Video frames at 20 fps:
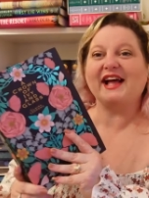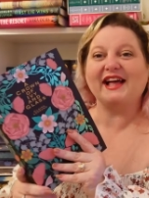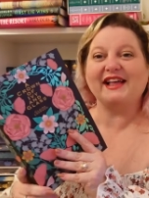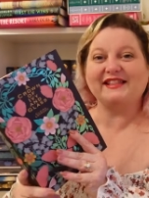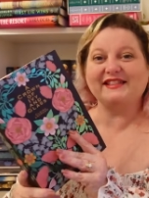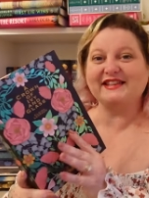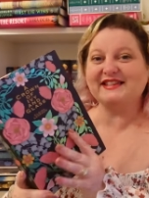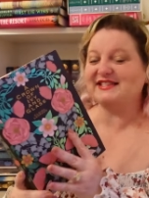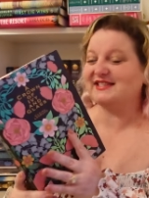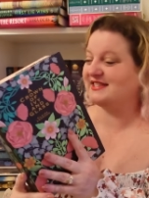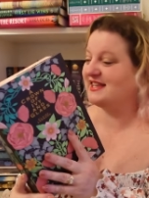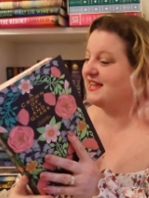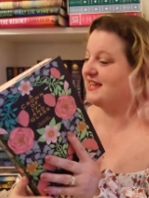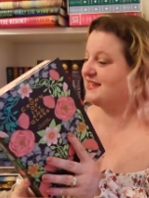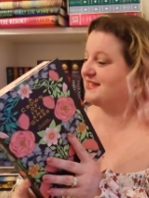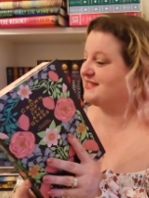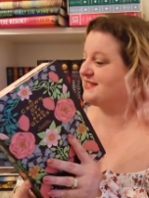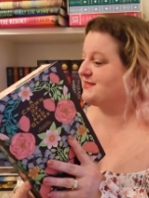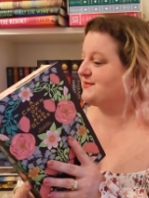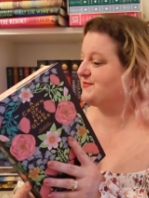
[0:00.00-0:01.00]
And this
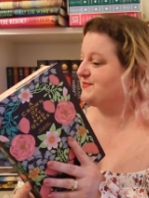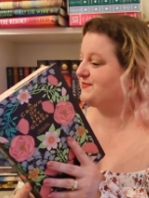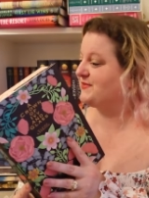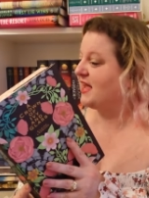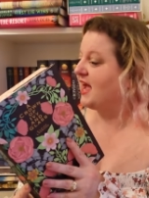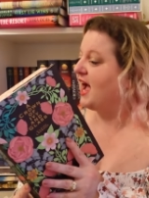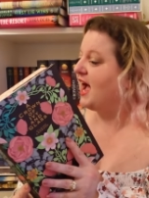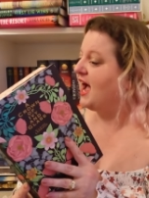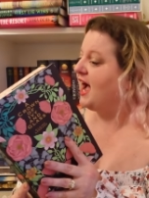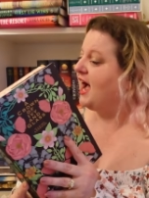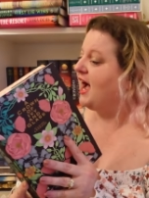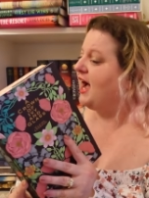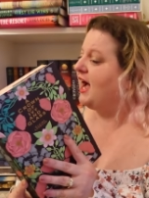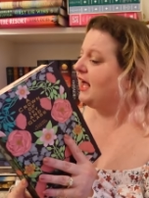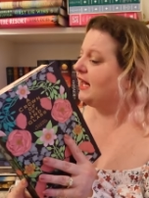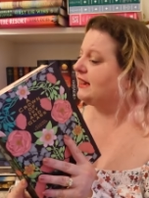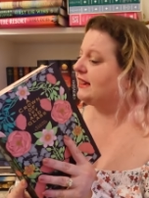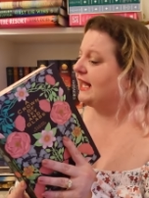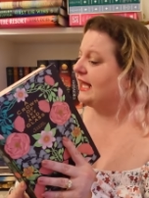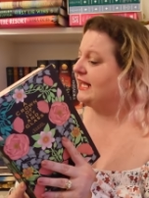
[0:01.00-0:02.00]
says,
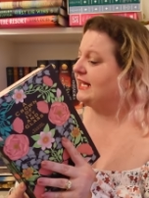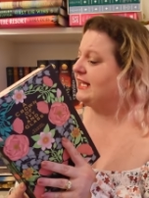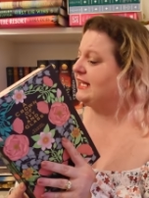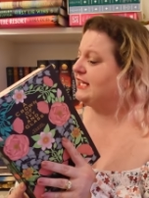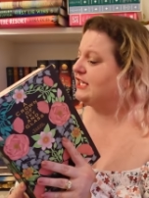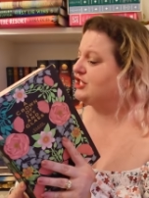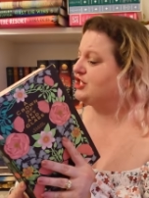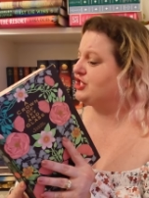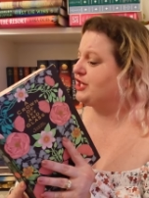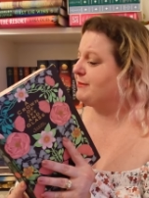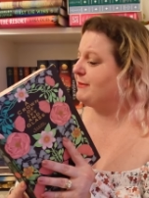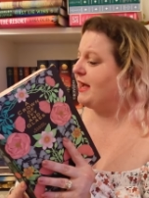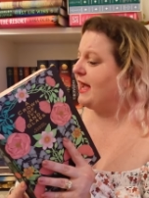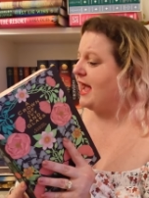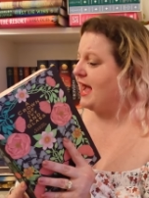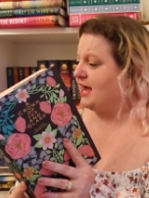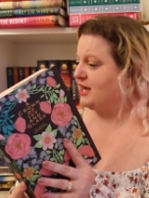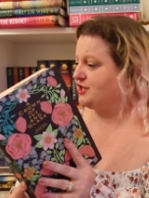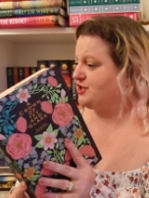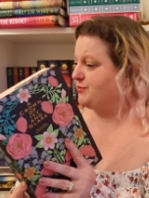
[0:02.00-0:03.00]
Lady Gemma
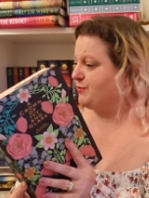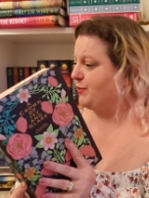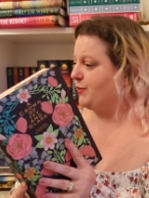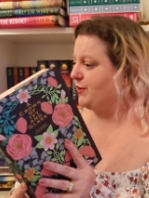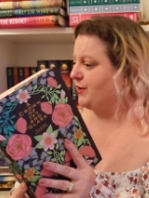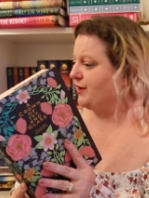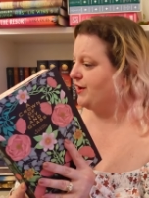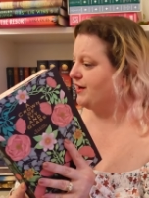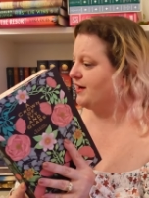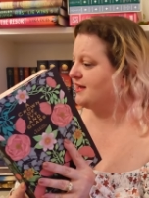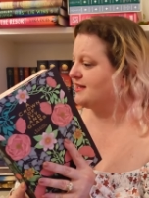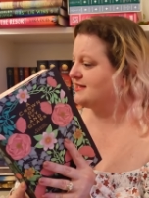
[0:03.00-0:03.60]
Ashbourne